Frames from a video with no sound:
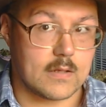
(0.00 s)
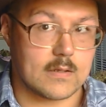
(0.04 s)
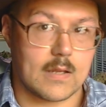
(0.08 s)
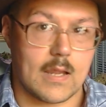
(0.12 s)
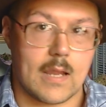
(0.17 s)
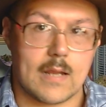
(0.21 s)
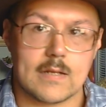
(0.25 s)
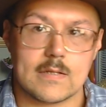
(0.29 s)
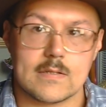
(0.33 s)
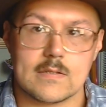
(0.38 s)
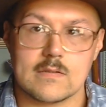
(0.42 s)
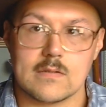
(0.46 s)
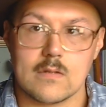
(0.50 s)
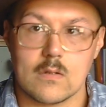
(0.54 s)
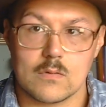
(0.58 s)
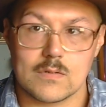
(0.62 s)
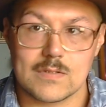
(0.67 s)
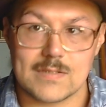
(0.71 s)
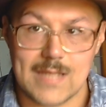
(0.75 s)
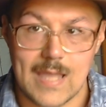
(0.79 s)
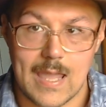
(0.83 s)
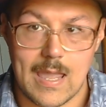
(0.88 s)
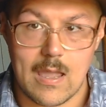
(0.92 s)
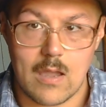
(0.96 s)
kind of slows
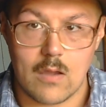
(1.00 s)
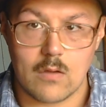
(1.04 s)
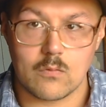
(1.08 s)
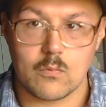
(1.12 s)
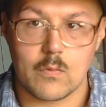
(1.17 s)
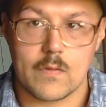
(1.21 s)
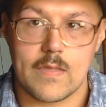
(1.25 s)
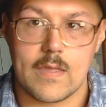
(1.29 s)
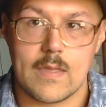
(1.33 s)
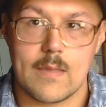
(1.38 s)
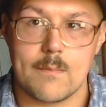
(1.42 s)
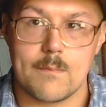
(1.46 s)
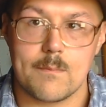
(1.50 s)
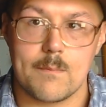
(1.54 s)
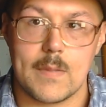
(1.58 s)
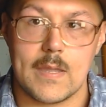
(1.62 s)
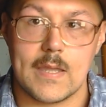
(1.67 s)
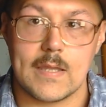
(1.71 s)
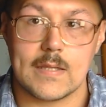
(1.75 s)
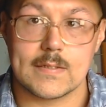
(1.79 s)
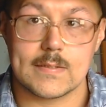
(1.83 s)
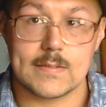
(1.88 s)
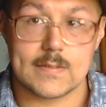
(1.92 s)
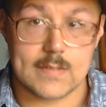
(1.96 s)
down with him
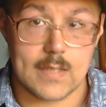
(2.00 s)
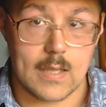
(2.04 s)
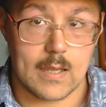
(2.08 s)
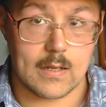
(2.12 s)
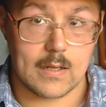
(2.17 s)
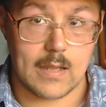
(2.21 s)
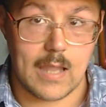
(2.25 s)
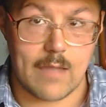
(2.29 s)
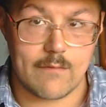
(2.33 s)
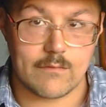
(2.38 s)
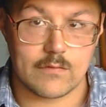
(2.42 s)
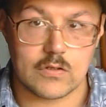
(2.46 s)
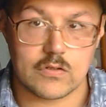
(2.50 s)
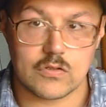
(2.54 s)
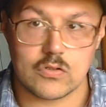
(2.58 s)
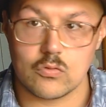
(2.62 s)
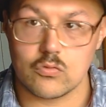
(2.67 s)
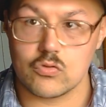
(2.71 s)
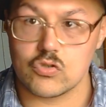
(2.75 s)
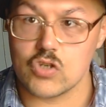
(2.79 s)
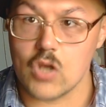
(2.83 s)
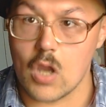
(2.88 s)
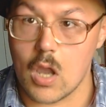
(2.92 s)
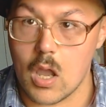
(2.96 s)
being stuck, having to do
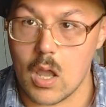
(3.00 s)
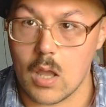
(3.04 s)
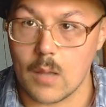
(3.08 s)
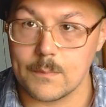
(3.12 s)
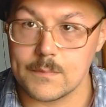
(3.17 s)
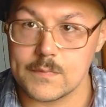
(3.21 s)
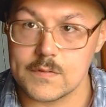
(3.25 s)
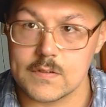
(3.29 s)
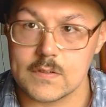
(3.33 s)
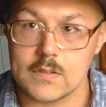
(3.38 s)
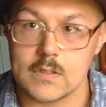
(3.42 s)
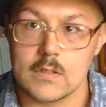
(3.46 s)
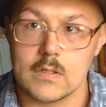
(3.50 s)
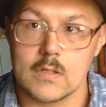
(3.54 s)
jobs